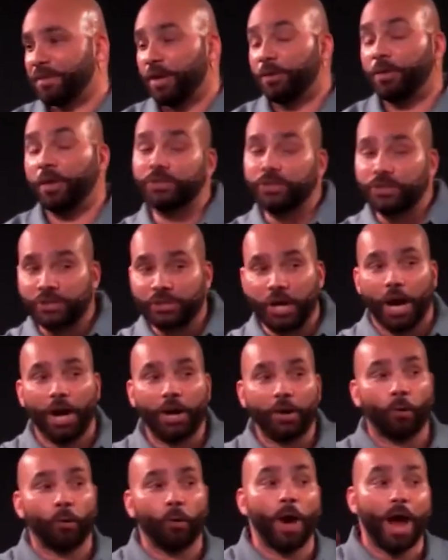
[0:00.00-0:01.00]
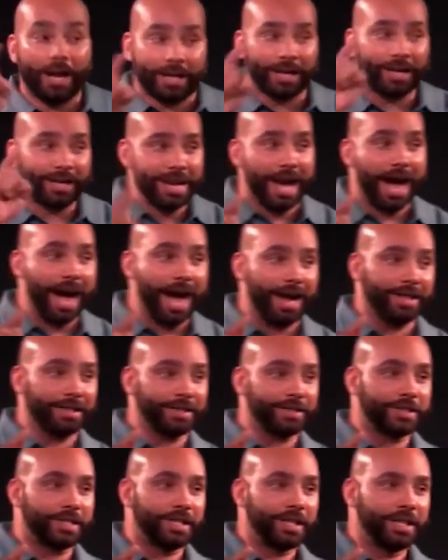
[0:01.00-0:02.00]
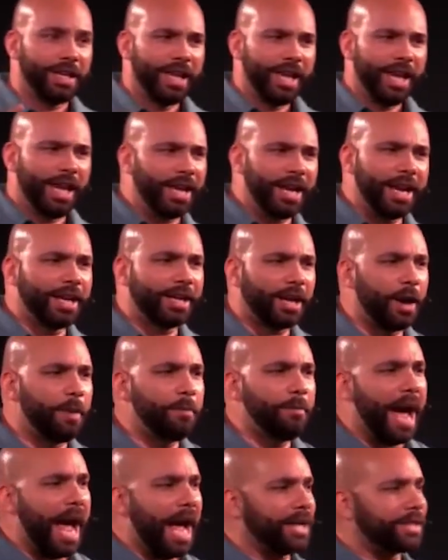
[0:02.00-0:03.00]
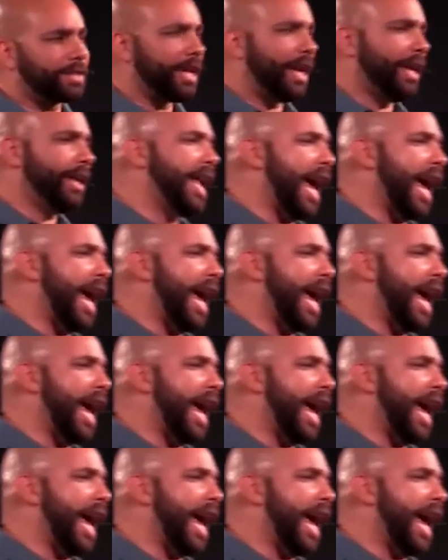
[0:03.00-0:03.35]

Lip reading: The son recognized. He didn't come back saying,